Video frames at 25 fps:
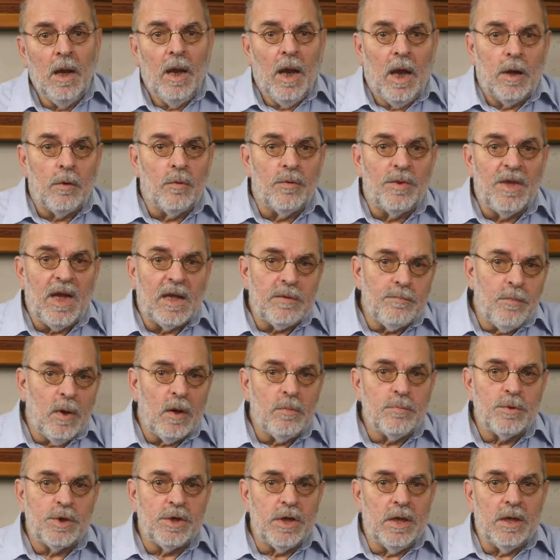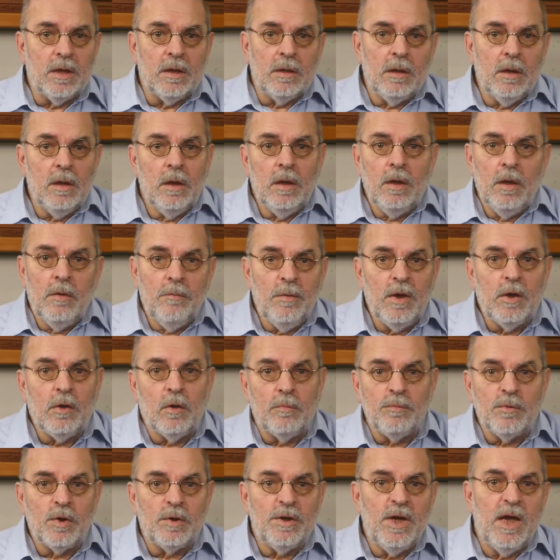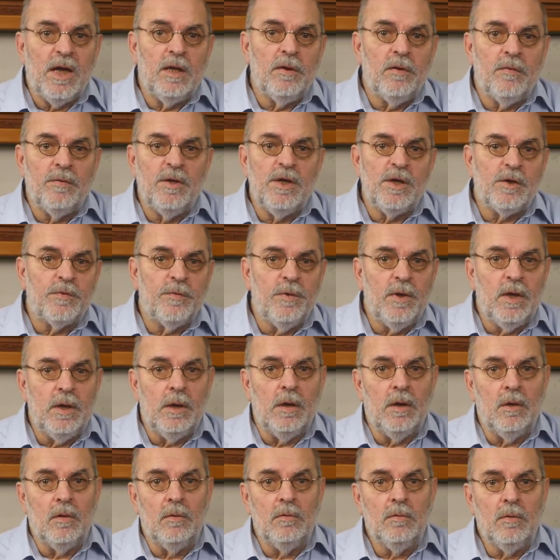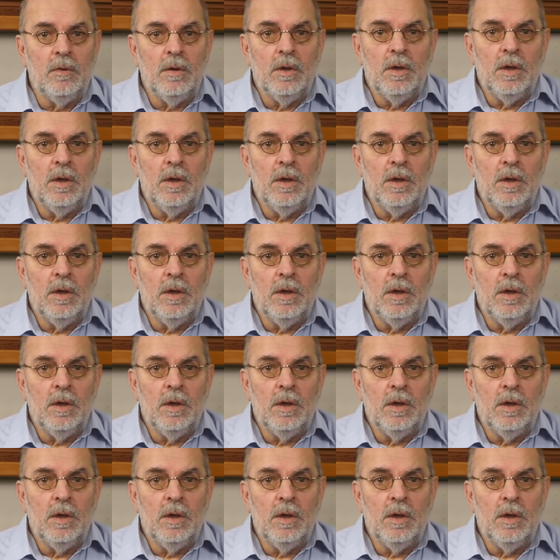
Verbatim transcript: And on that bombshell, we come to the end of this video.